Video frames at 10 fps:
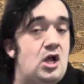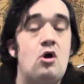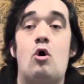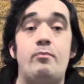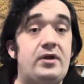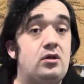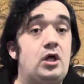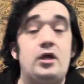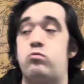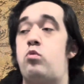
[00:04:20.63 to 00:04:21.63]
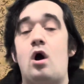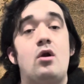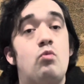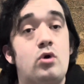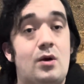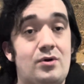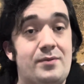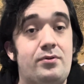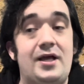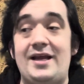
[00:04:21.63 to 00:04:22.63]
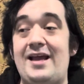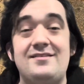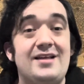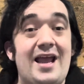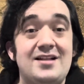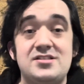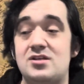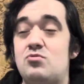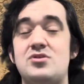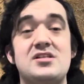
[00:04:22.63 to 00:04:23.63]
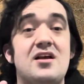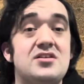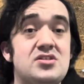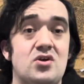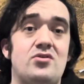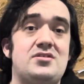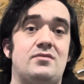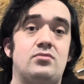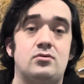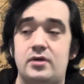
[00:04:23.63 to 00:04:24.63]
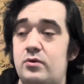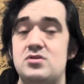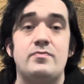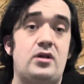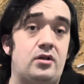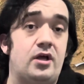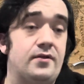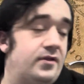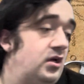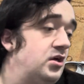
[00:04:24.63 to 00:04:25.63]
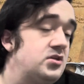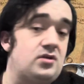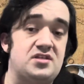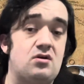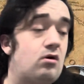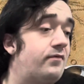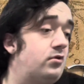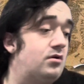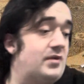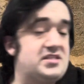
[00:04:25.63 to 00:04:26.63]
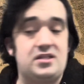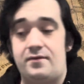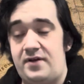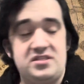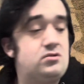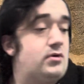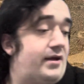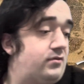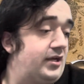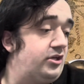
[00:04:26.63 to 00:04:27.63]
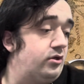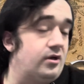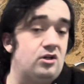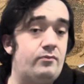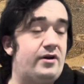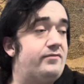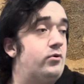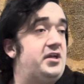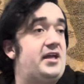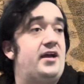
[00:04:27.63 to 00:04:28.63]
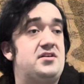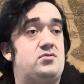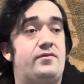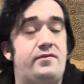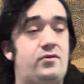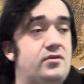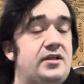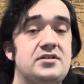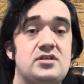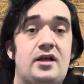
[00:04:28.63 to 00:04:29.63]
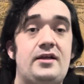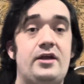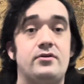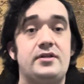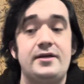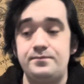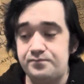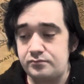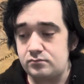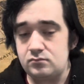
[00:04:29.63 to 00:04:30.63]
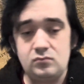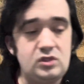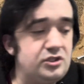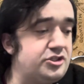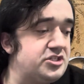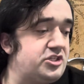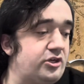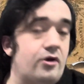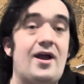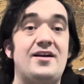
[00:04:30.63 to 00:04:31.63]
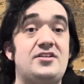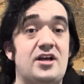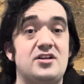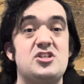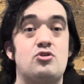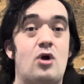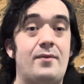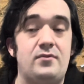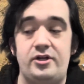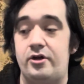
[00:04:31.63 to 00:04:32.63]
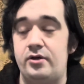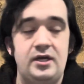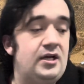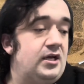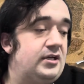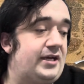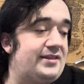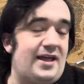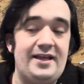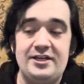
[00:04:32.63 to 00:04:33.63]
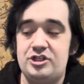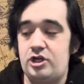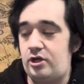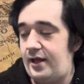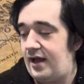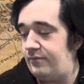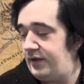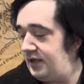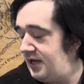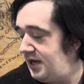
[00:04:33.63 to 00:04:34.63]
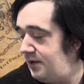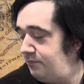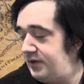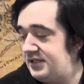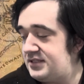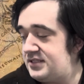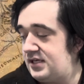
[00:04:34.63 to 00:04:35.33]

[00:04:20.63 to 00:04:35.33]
or Middle Earth, what would I want to play? And the answer was so simple. It was Middle Earth. So I sold off a lot of my stuff. I still have, like, a little bit of 40k. I still have a few things here and there, just, to ascribe, get that itch out of me. But